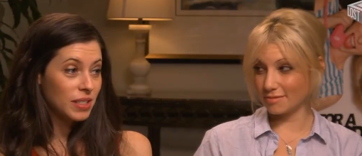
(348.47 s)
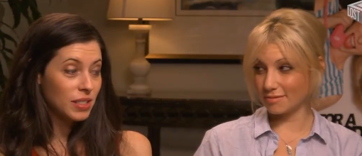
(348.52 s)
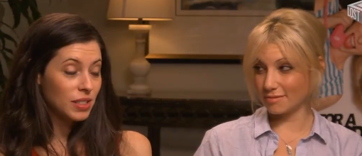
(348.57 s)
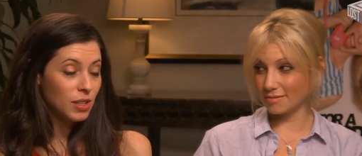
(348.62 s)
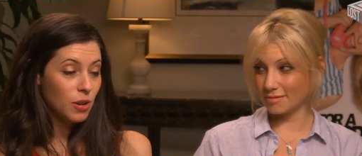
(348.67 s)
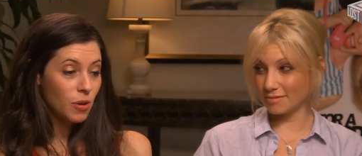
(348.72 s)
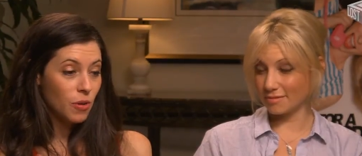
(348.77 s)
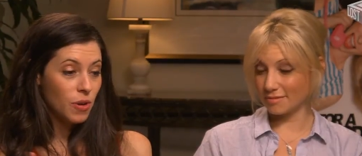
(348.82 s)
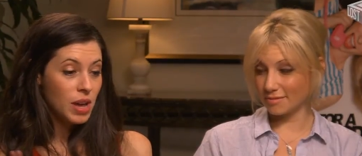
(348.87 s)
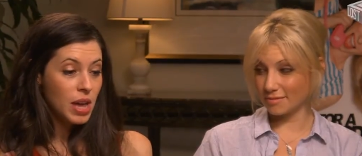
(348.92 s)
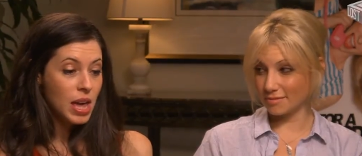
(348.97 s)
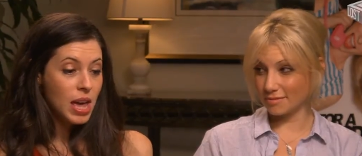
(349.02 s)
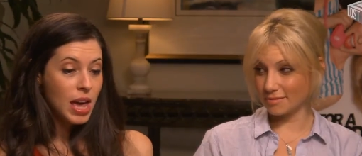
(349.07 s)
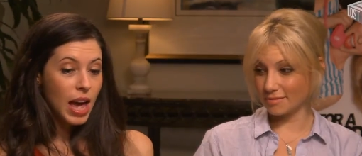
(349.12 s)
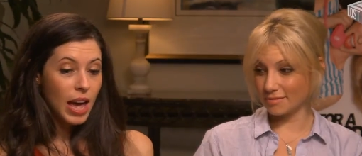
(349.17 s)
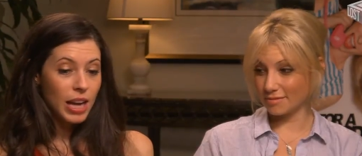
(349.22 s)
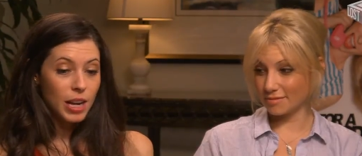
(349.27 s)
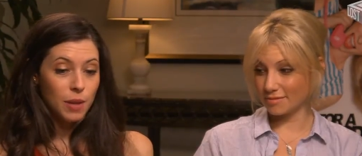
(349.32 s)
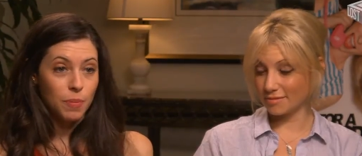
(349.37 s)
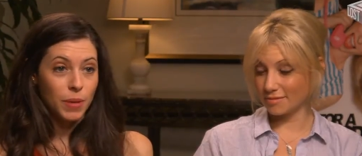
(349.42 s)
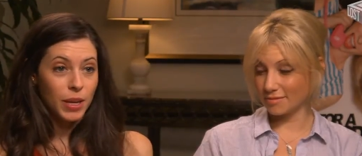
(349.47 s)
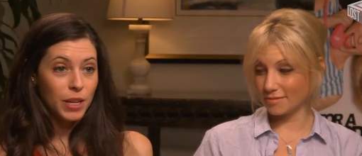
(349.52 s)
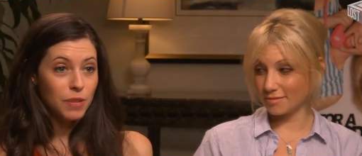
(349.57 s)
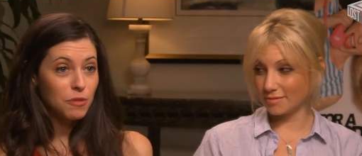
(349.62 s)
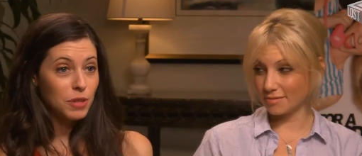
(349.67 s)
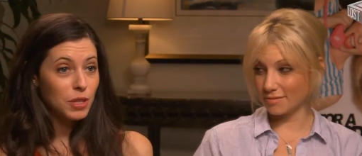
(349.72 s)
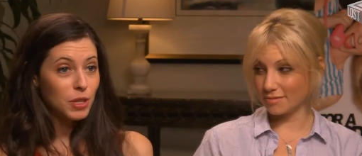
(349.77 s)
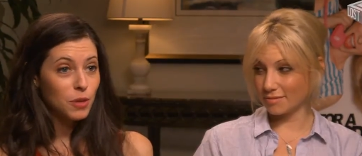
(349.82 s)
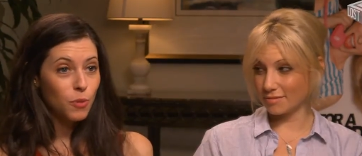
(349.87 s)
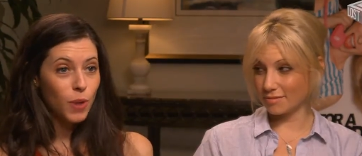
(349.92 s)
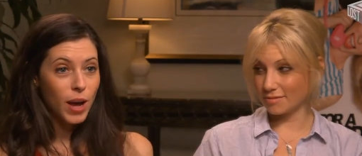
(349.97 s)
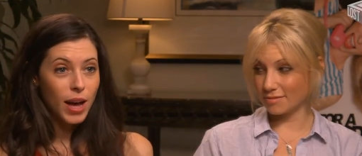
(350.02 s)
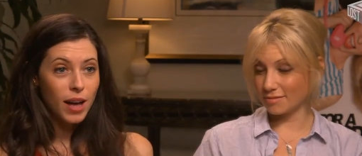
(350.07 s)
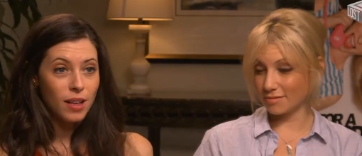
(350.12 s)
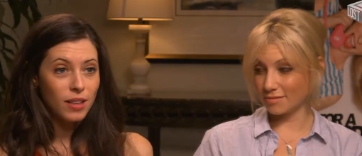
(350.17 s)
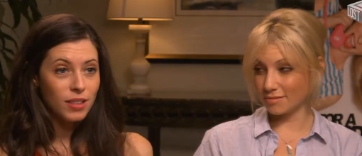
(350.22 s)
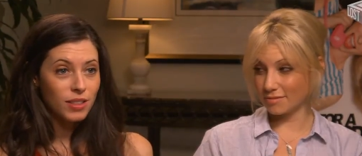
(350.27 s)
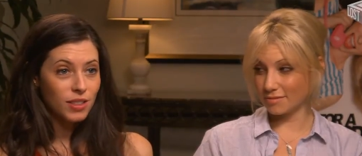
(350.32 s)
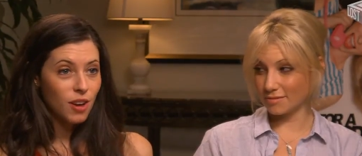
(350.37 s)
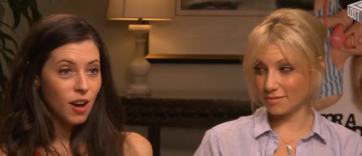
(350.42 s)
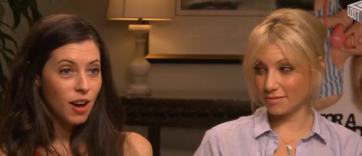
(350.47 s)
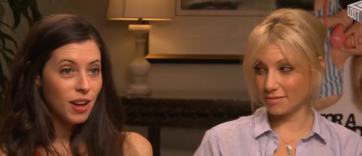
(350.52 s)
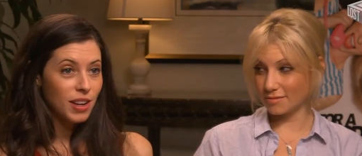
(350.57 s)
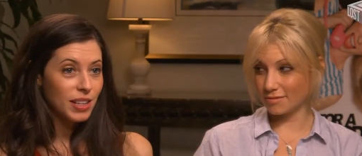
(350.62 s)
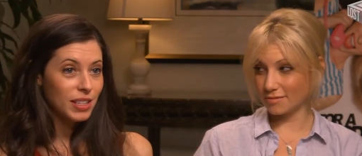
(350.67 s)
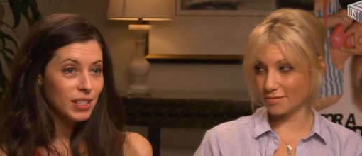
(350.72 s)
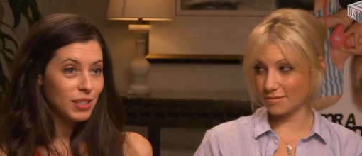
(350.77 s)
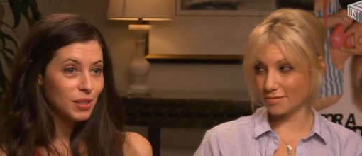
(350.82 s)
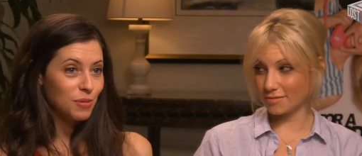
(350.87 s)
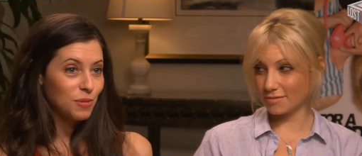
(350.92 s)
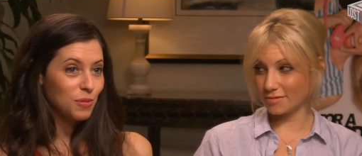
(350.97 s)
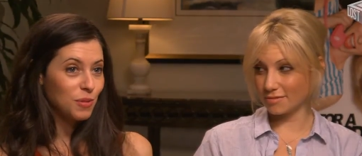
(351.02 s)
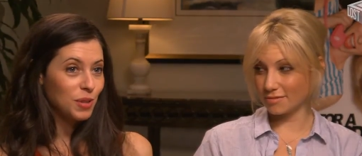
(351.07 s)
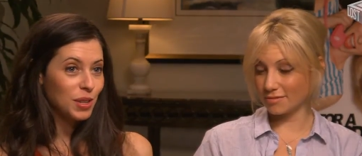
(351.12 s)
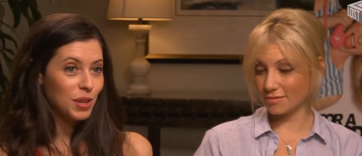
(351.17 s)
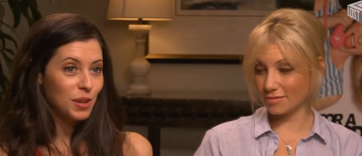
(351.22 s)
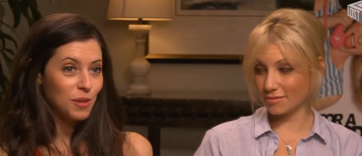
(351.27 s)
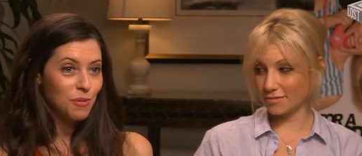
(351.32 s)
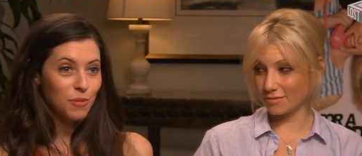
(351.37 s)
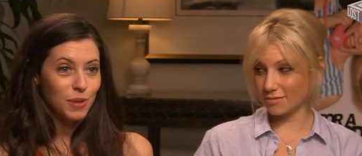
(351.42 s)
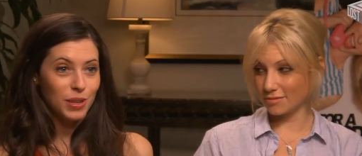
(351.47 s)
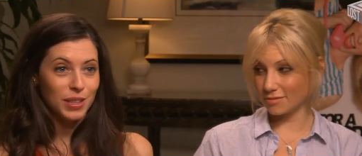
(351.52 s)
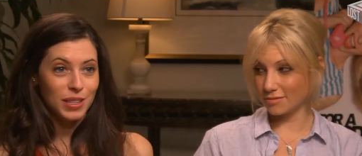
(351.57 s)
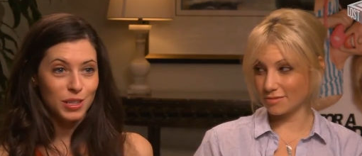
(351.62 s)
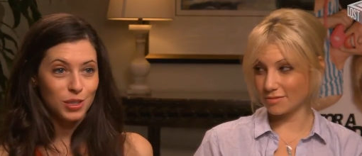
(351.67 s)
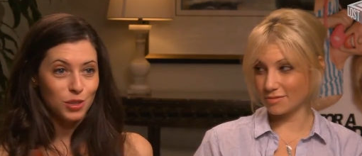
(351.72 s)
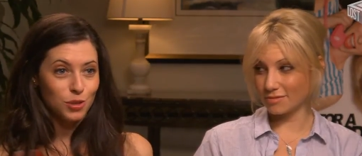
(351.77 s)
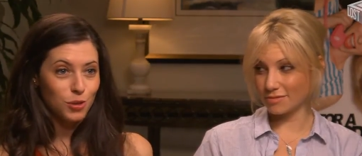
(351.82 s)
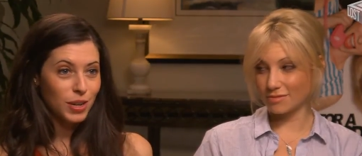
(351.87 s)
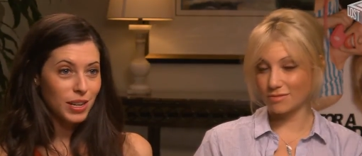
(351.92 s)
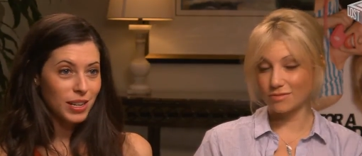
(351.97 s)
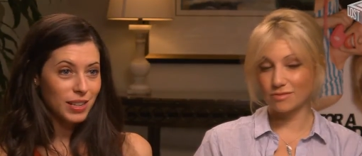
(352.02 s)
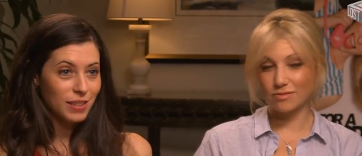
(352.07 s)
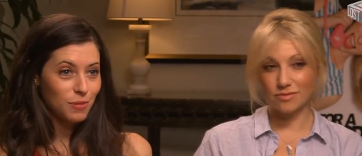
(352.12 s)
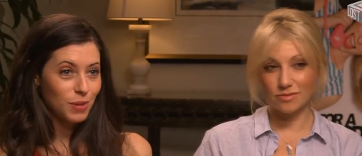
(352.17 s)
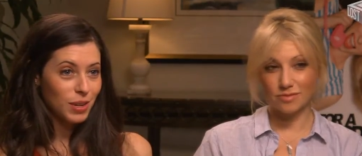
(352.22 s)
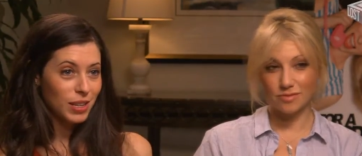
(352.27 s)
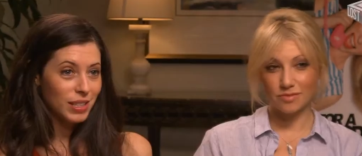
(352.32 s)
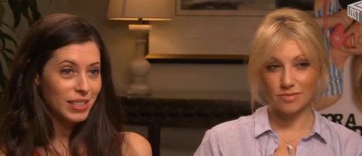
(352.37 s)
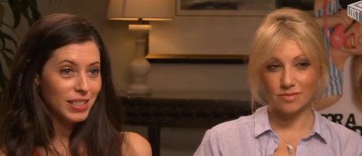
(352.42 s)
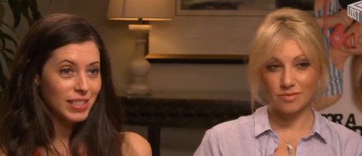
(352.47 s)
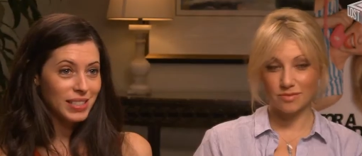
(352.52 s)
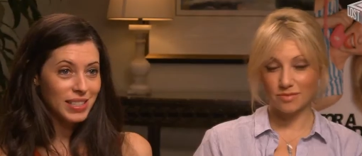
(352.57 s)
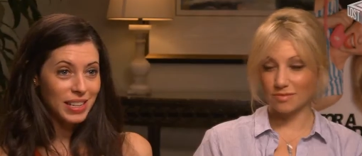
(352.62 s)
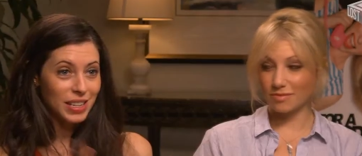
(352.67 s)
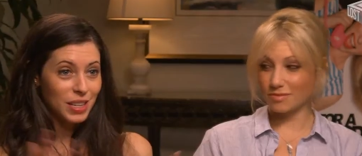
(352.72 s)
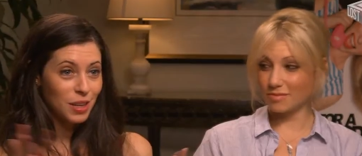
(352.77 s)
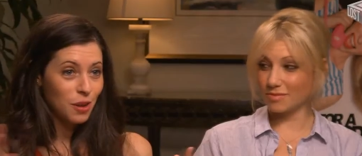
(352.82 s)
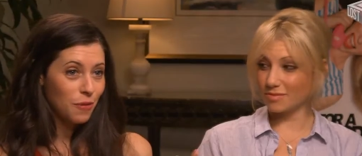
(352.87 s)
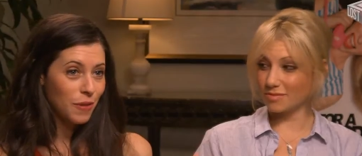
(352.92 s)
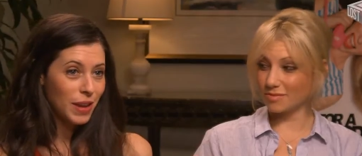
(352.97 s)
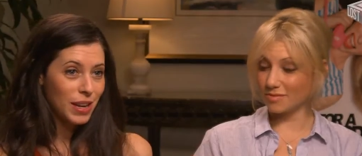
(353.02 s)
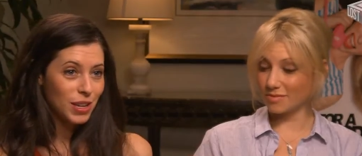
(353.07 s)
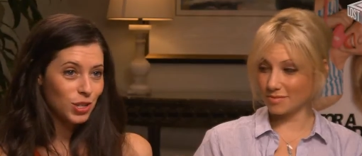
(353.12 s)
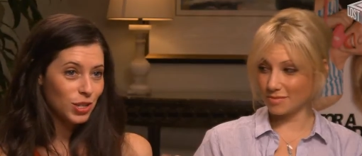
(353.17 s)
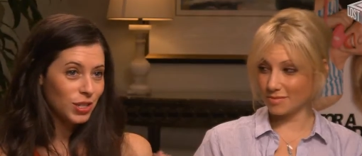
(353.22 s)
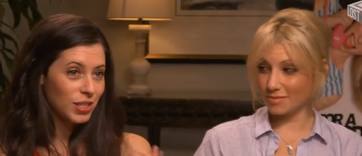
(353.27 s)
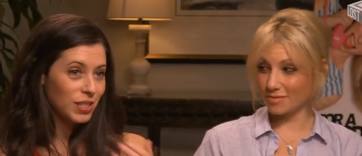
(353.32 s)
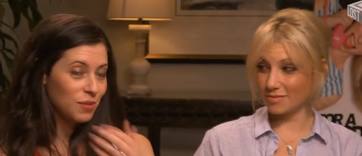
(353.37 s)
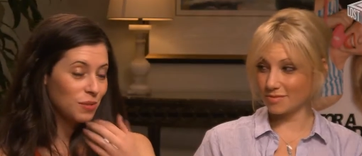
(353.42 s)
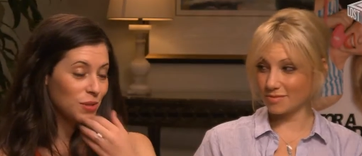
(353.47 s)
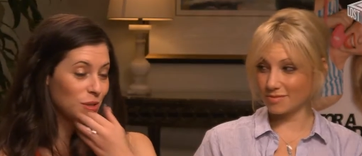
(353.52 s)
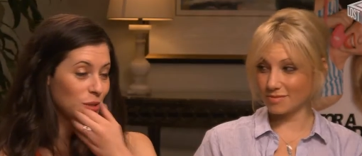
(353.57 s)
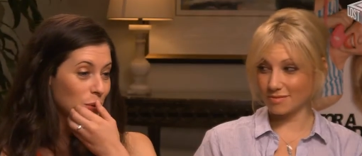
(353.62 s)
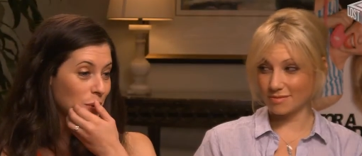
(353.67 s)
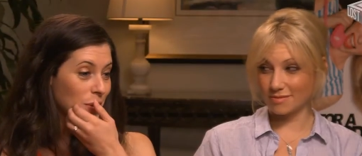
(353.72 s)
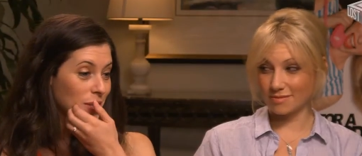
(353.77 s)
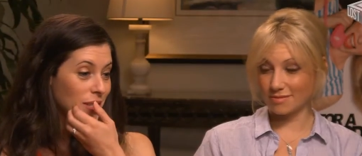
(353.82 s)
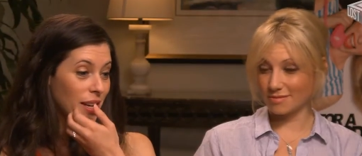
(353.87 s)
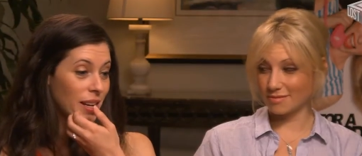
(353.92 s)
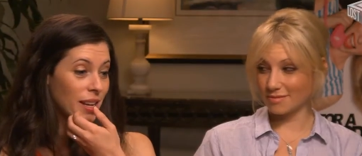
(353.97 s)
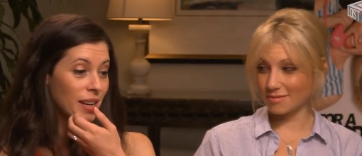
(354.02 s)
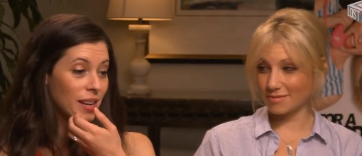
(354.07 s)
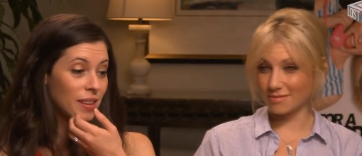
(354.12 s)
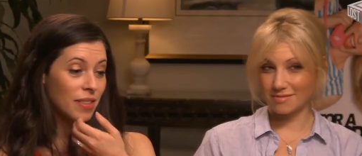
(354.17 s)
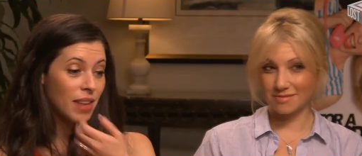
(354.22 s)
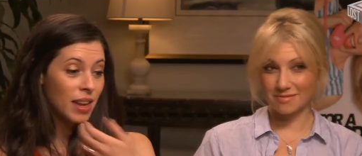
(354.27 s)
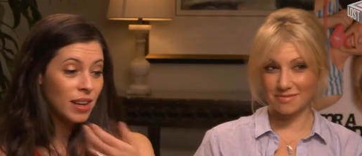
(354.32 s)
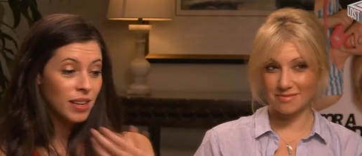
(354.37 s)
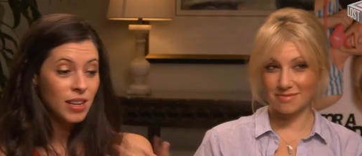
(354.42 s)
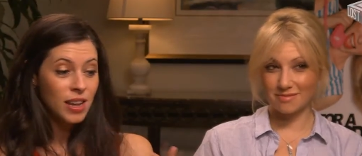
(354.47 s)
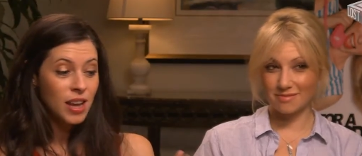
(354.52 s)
Speaker 1: And so, and it played really well, and the audience, you know, really enjoyed it, and we got the standing ovation, and it was so exciting. Oh, wow. And then,